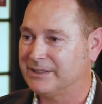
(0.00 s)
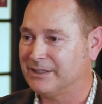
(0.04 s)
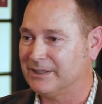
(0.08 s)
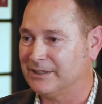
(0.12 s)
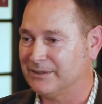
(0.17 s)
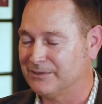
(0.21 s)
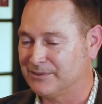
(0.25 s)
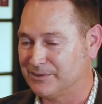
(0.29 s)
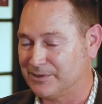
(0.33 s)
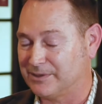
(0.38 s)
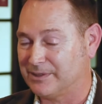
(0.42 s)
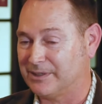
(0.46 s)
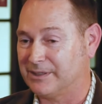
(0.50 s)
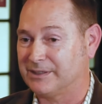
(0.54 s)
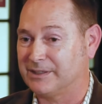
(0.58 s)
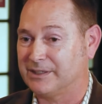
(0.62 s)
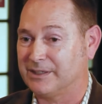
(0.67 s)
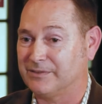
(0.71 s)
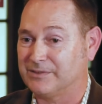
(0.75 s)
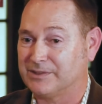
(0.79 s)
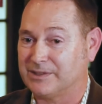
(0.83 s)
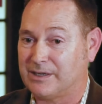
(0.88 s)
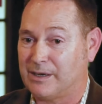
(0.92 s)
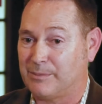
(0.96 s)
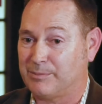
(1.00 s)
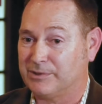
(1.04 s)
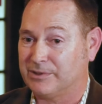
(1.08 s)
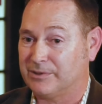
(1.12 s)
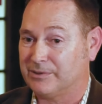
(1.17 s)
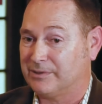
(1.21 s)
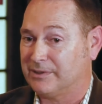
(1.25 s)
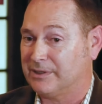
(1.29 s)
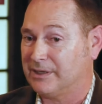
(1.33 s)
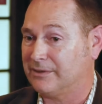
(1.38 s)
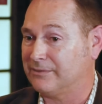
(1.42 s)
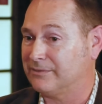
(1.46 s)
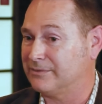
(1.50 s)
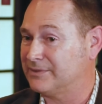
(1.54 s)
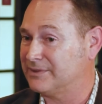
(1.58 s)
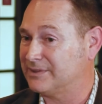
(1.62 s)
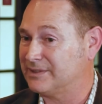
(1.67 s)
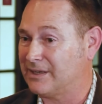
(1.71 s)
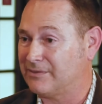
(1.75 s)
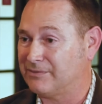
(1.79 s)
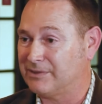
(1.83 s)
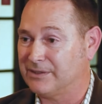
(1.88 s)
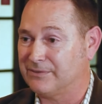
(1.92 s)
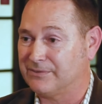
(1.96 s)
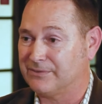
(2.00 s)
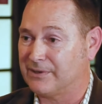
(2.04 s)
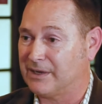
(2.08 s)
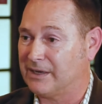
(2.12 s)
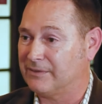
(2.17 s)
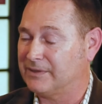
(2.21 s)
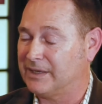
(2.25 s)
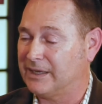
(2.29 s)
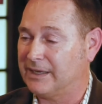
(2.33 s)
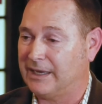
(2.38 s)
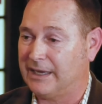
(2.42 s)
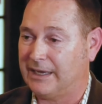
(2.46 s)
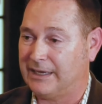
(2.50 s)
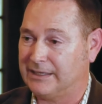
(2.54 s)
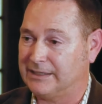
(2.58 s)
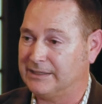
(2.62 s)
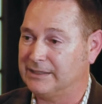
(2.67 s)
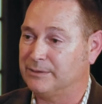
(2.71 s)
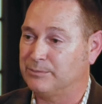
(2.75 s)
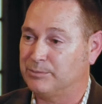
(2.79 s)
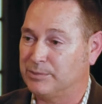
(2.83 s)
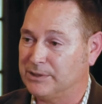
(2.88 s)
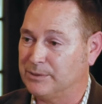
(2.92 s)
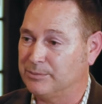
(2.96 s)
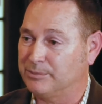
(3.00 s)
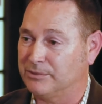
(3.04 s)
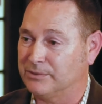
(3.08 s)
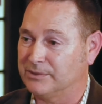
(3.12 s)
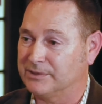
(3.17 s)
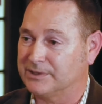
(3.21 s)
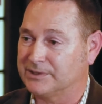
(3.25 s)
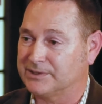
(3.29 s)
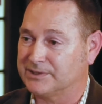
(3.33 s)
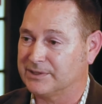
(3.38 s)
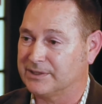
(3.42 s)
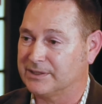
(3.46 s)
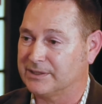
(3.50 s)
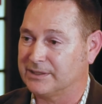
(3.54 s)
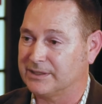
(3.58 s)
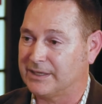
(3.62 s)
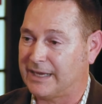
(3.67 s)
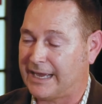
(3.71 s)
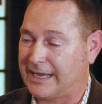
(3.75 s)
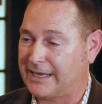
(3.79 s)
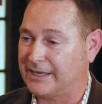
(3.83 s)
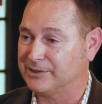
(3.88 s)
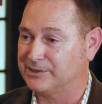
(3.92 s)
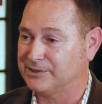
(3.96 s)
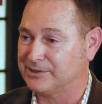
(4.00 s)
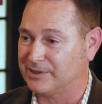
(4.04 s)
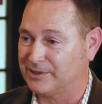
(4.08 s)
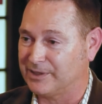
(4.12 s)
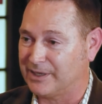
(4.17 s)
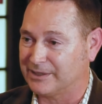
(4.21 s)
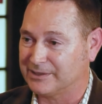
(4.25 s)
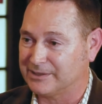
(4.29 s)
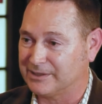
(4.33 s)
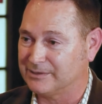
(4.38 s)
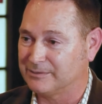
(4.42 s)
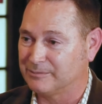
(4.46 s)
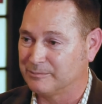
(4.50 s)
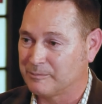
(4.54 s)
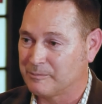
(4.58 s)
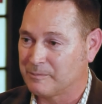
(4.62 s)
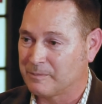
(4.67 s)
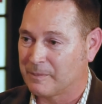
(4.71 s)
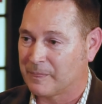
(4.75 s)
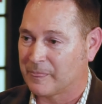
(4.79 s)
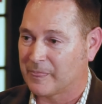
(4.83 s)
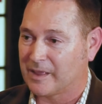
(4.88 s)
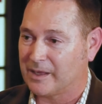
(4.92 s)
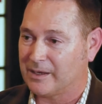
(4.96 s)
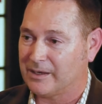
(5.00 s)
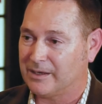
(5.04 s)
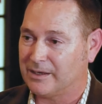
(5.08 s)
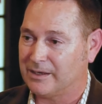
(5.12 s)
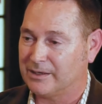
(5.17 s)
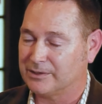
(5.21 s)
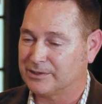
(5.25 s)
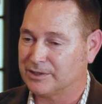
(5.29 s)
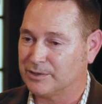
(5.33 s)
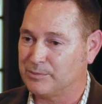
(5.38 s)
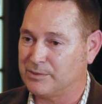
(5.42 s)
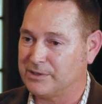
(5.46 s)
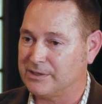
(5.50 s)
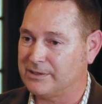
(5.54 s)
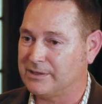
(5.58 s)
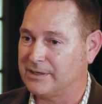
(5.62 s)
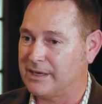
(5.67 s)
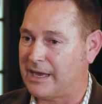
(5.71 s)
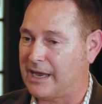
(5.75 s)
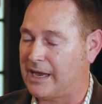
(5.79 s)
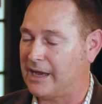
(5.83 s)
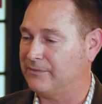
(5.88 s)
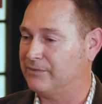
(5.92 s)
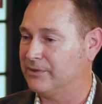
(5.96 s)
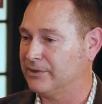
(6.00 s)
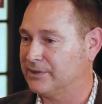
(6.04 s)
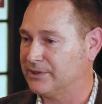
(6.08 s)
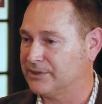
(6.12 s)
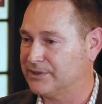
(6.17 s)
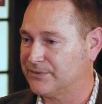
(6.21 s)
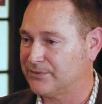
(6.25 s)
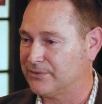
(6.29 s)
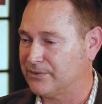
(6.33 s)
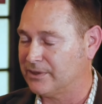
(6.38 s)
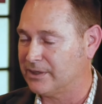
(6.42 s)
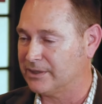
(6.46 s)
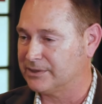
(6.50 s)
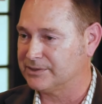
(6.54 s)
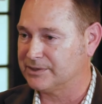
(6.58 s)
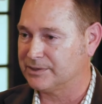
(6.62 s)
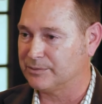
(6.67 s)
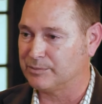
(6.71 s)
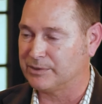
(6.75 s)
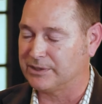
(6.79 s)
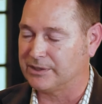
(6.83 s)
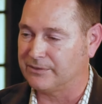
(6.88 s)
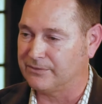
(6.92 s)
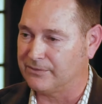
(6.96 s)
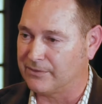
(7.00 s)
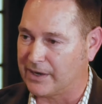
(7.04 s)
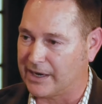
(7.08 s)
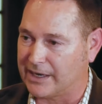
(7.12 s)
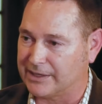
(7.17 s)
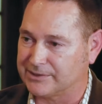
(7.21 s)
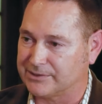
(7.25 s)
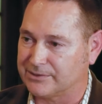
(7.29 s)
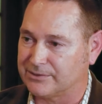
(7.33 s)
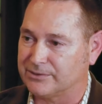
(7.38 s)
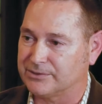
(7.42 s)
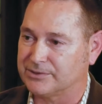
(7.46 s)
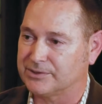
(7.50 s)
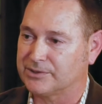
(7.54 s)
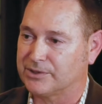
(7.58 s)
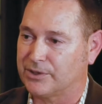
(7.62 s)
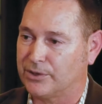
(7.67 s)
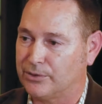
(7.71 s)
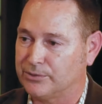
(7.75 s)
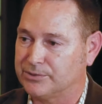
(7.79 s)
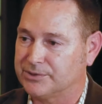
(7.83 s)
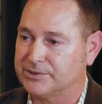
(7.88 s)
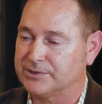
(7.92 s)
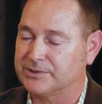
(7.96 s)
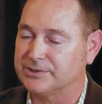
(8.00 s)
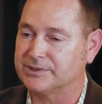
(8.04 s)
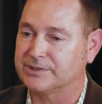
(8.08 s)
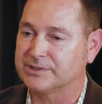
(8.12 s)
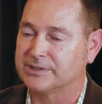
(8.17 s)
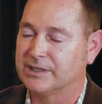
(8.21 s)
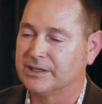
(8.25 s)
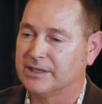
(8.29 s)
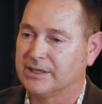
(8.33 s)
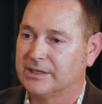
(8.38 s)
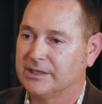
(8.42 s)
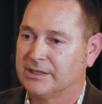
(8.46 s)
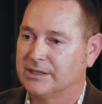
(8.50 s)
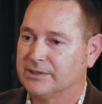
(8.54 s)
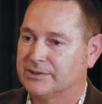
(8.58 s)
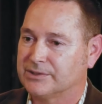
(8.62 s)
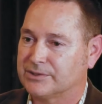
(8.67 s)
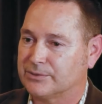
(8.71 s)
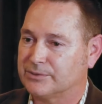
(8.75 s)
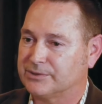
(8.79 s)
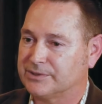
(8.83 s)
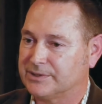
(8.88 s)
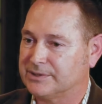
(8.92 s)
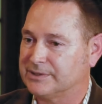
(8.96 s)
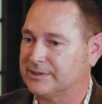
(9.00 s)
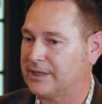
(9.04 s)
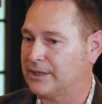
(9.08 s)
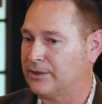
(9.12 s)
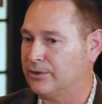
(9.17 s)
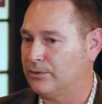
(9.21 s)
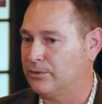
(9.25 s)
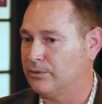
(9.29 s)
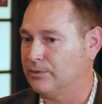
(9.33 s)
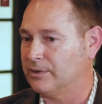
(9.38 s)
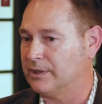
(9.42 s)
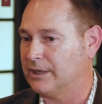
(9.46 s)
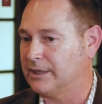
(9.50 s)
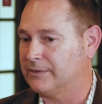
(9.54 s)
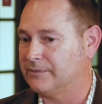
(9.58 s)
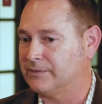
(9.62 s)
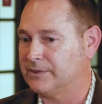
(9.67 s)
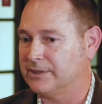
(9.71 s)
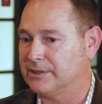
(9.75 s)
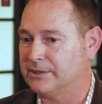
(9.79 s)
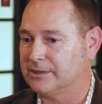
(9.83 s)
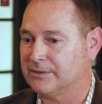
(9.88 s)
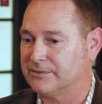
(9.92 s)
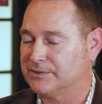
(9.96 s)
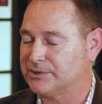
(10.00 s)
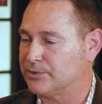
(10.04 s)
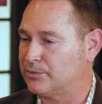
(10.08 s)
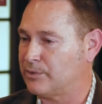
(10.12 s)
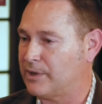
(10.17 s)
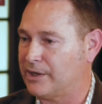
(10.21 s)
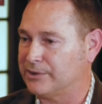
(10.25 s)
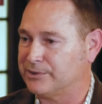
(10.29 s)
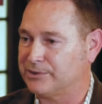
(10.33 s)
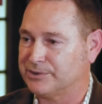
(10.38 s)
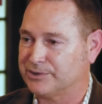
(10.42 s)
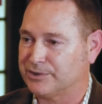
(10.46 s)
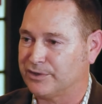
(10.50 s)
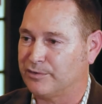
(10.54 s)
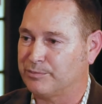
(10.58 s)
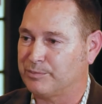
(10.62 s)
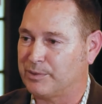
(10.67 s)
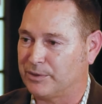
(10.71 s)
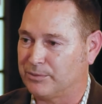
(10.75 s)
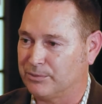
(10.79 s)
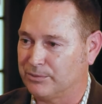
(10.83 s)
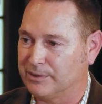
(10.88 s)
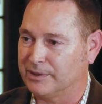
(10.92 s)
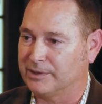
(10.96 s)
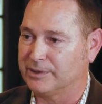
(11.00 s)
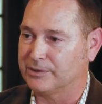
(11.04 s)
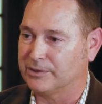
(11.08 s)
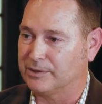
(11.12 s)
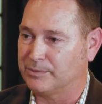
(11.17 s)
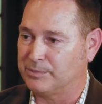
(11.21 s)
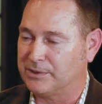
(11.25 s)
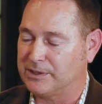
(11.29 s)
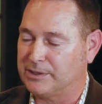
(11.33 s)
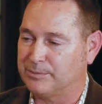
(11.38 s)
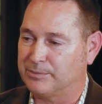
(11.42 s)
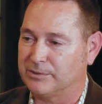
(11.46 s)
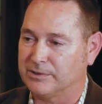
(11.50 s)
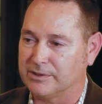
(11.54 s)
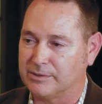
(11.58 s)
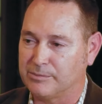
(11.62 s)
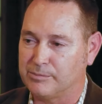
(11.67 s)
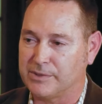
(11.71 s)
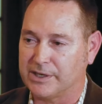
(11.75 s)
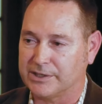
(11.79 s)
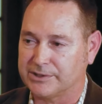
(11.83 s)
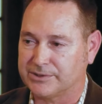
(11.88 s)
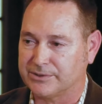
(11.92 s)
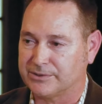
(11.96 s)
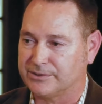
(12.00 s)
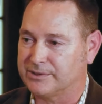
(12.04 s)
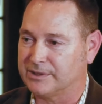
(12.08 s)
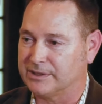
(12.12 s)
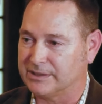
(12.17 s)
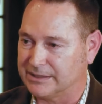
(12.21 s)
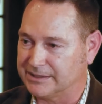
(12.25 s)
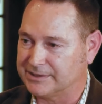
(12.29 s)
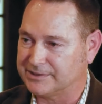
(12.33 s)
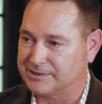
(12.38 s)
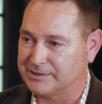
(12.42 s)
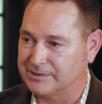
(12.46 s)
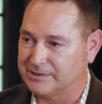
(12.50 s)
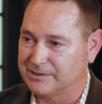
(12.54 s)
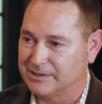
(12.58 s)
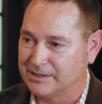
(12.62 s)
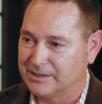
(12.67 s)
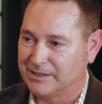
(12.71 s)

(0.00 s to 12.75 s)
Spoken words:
it gives an opportunity to have 75 to 80 people in the city, hand-selected, to be advocates for us, to be advisors, coaches. So it's just that whole idea of surround yourself by really good people and make sure you listen.